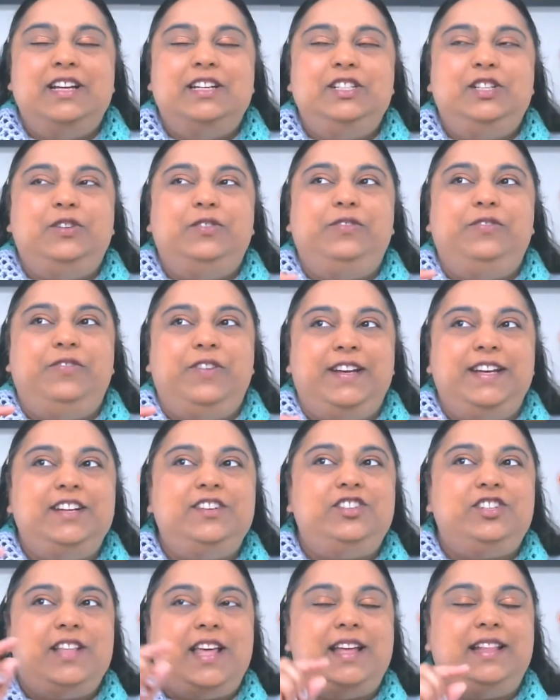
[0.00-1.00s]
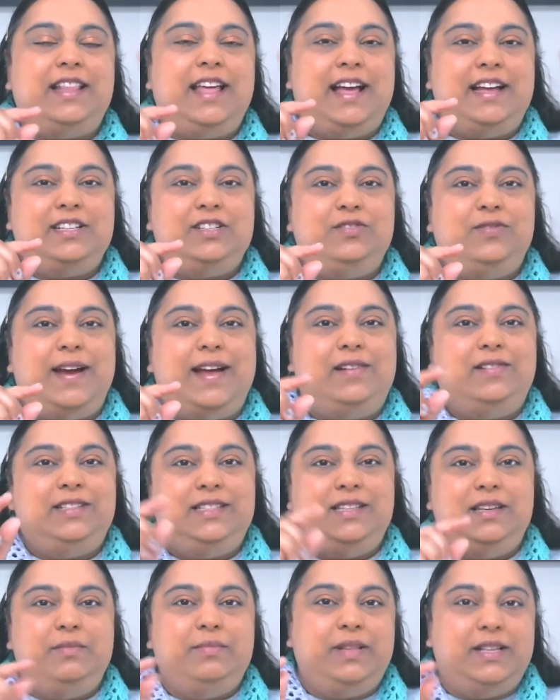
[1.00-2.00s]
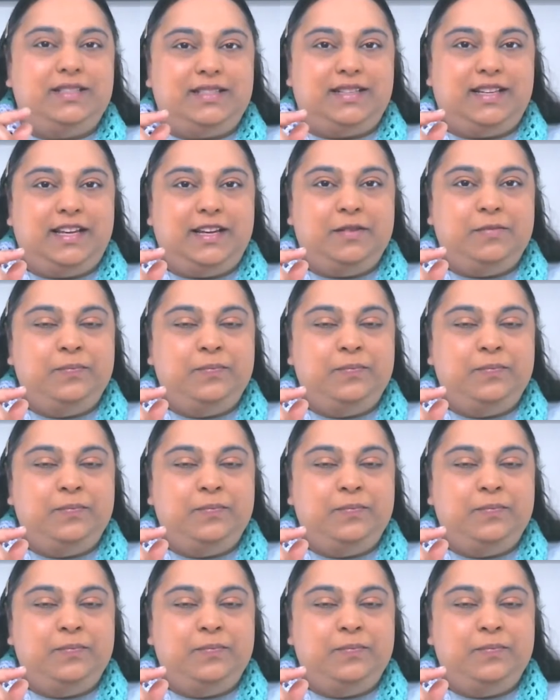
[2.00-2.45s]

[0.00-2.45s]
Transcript: to finish that last round seamlessly